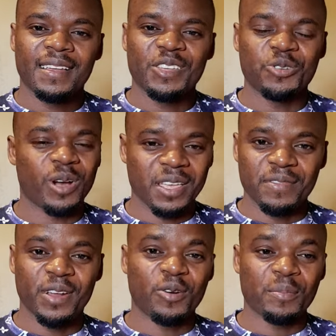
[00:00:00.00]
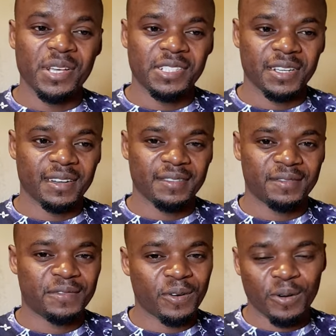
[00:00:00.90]
you are given a commission
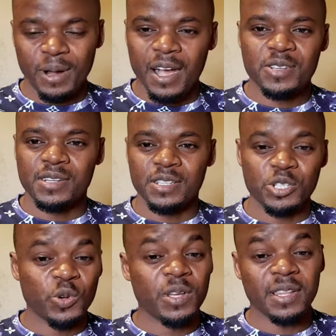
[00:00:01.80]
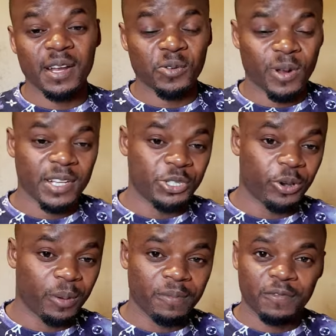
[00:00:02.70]
for actually doing that great
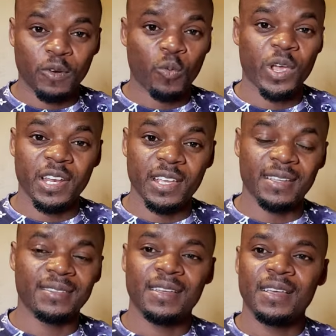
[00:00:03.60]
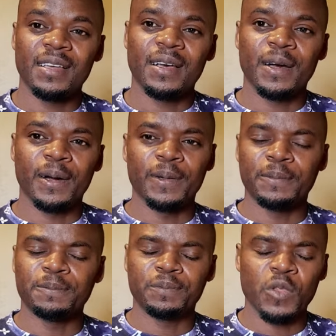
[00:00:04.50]
job, for winning uh,
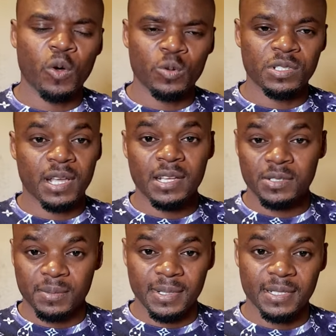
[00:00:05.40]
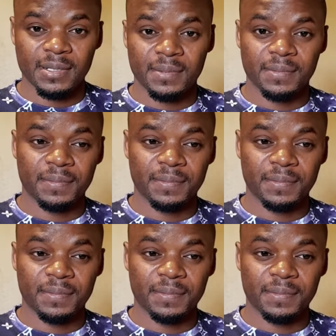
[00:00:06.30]
those customers,